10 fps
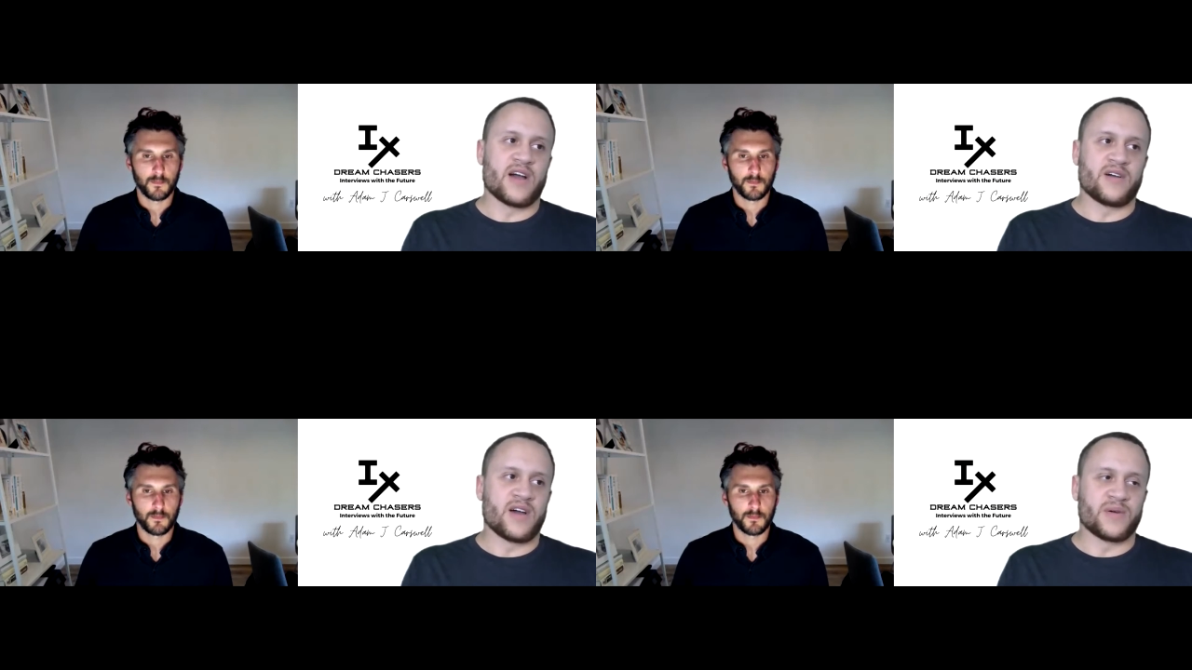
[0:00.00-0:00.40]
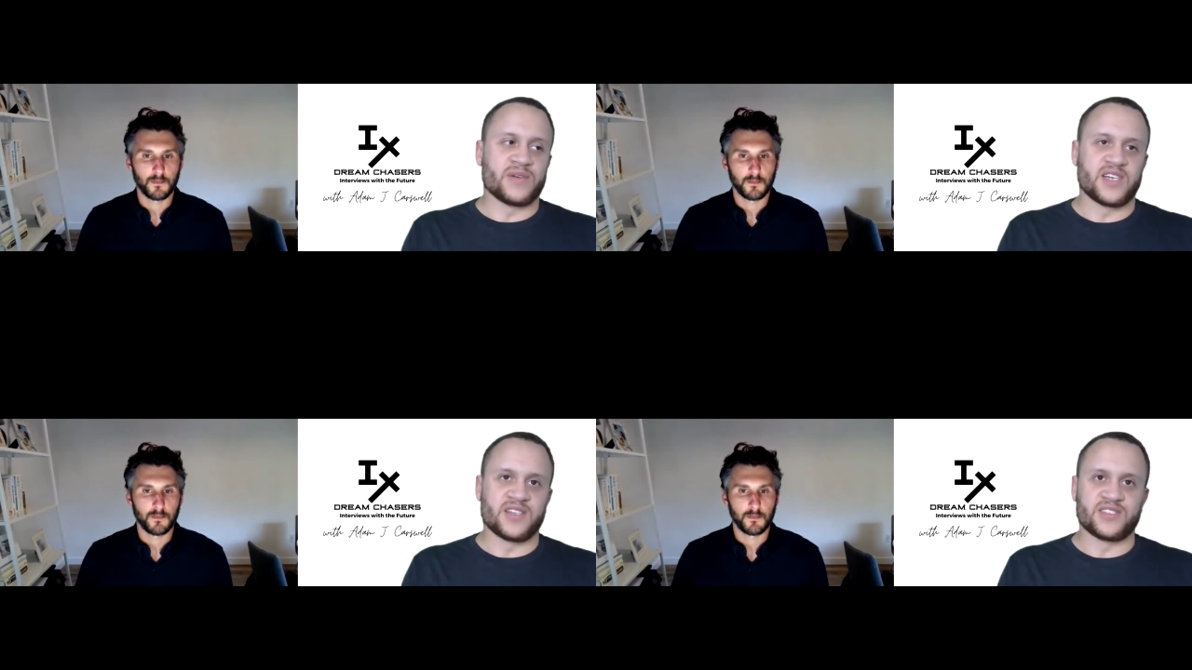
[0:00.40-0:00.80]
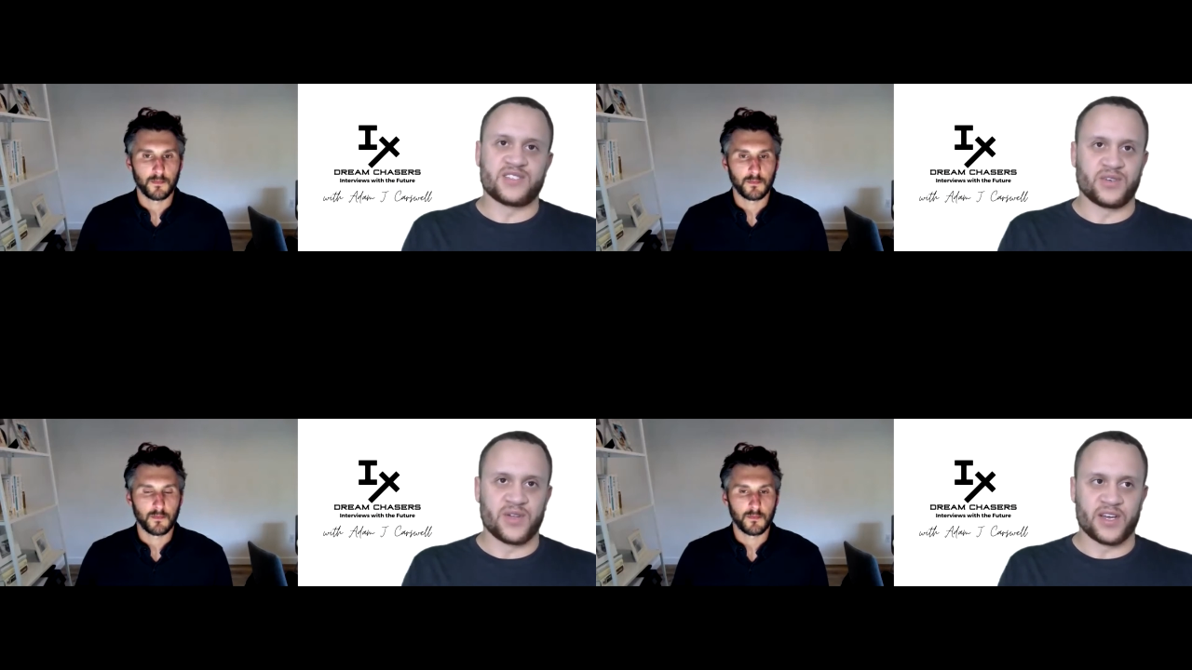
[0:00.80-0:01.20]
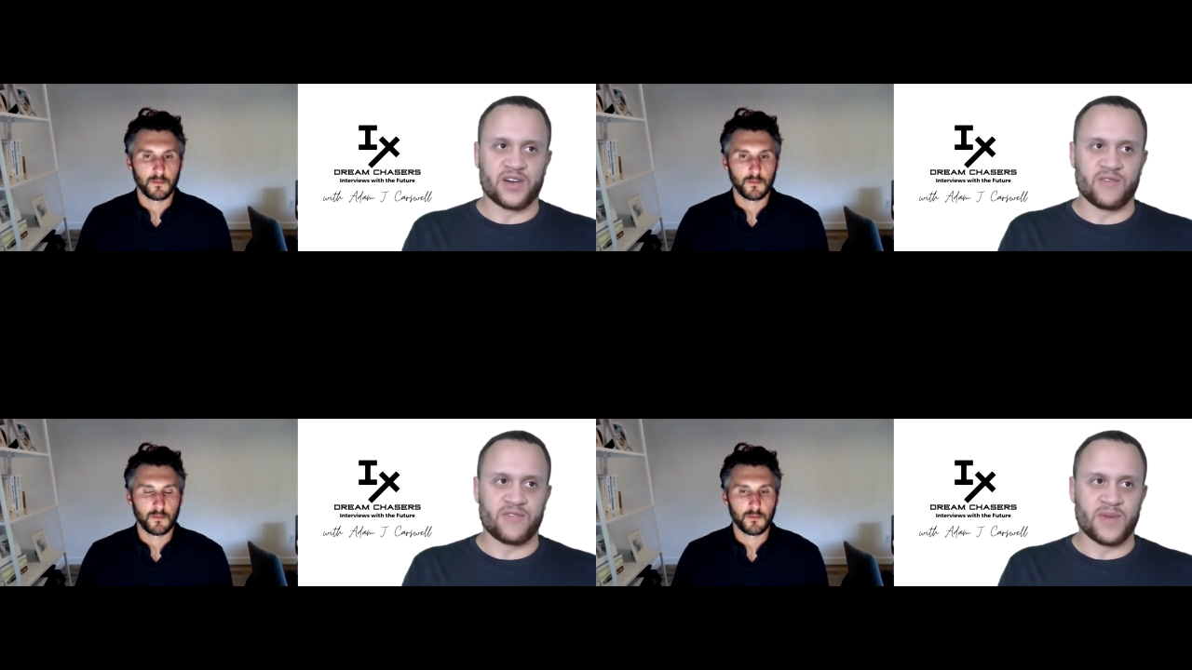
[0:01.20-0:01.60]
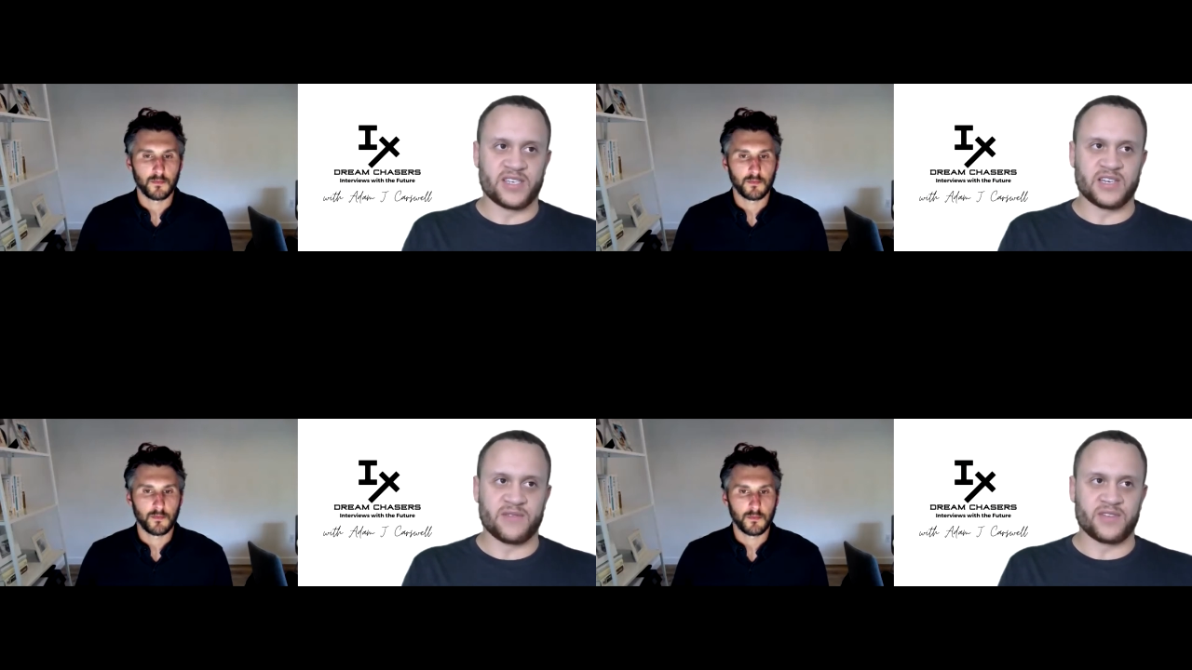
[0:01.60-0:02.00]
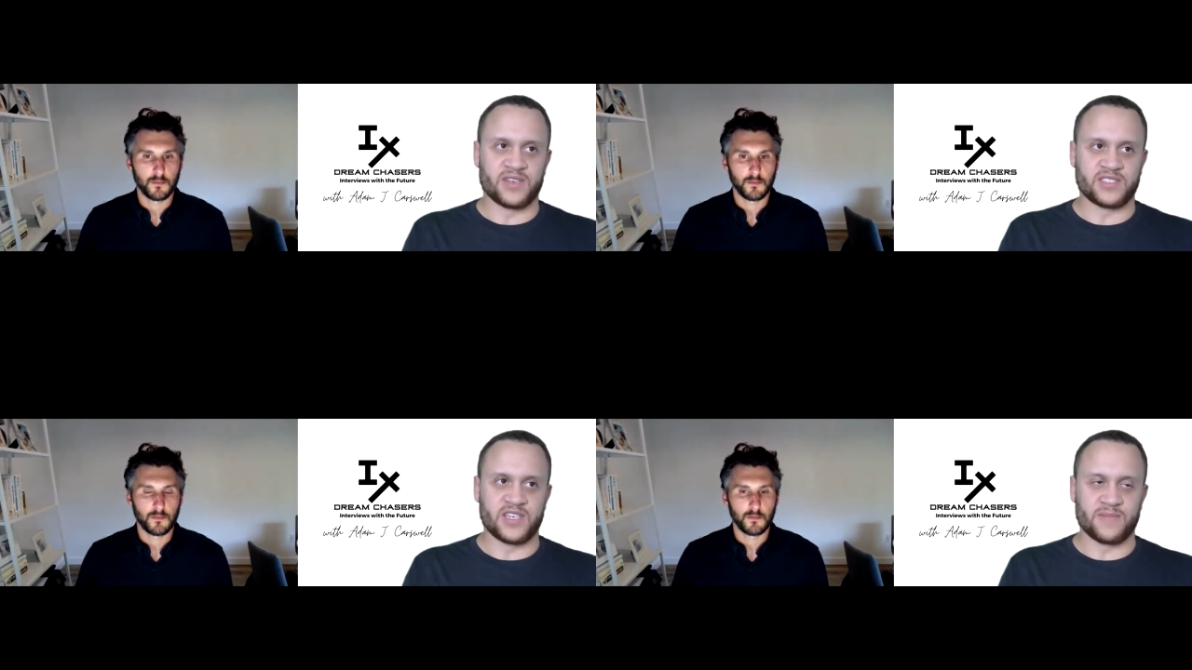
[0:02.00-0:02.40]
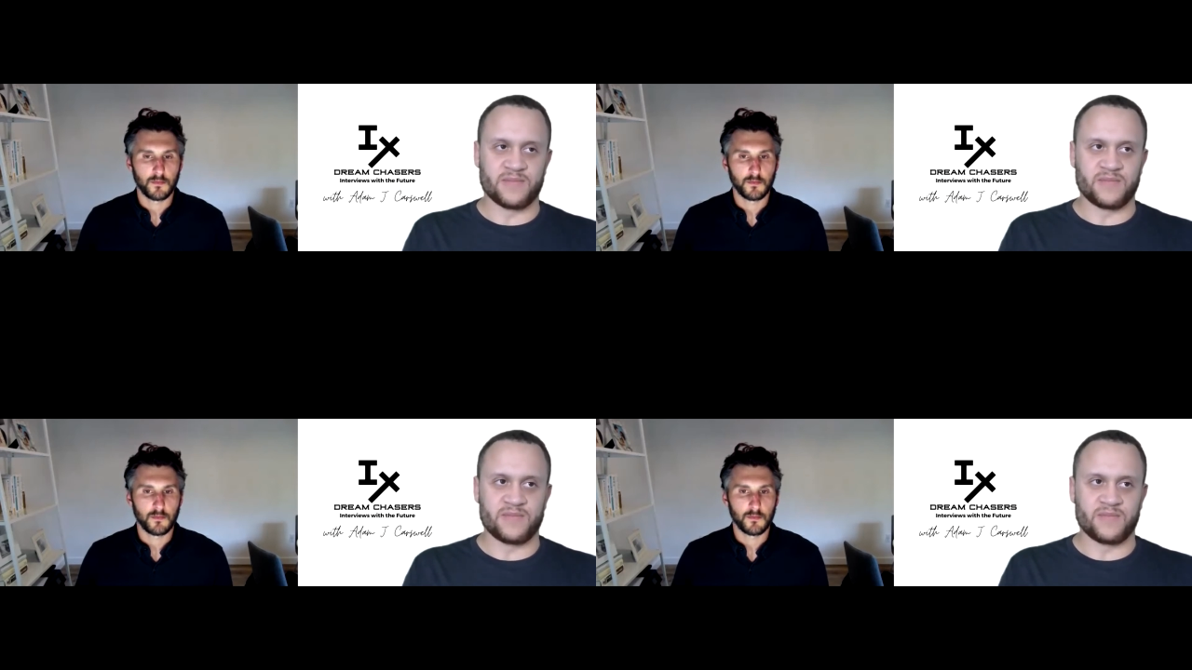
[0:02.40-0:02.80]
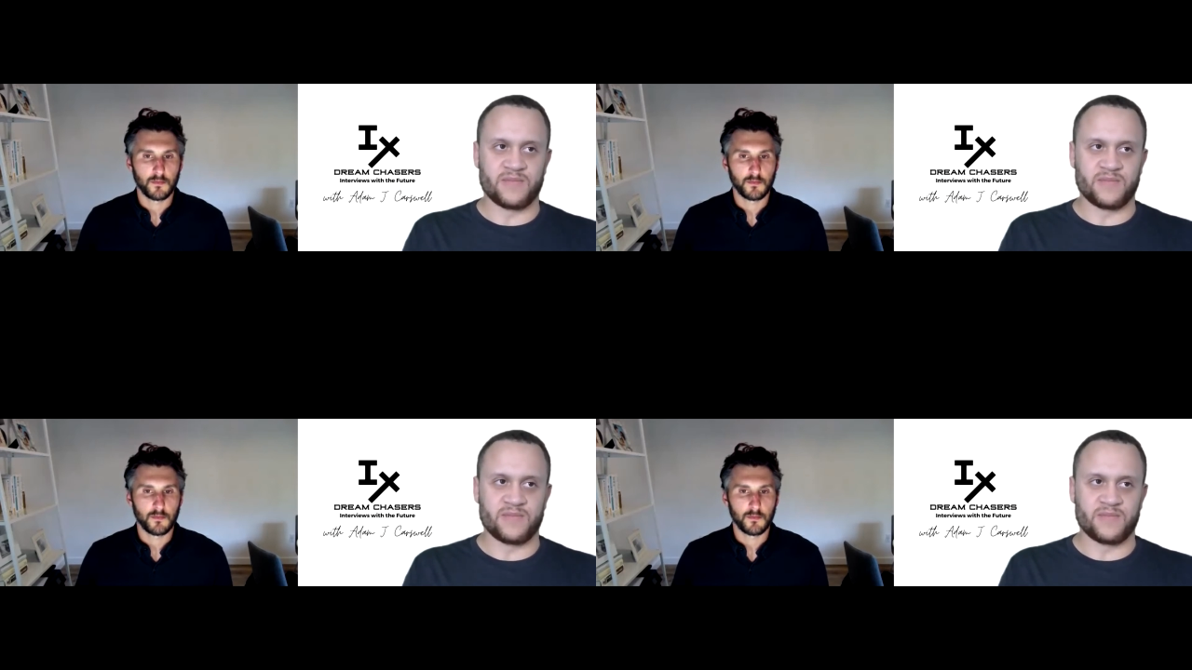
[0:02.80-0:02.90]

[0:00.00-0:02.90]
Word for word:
Speaker 1: I, I always say this too. Like COVID makes everything seem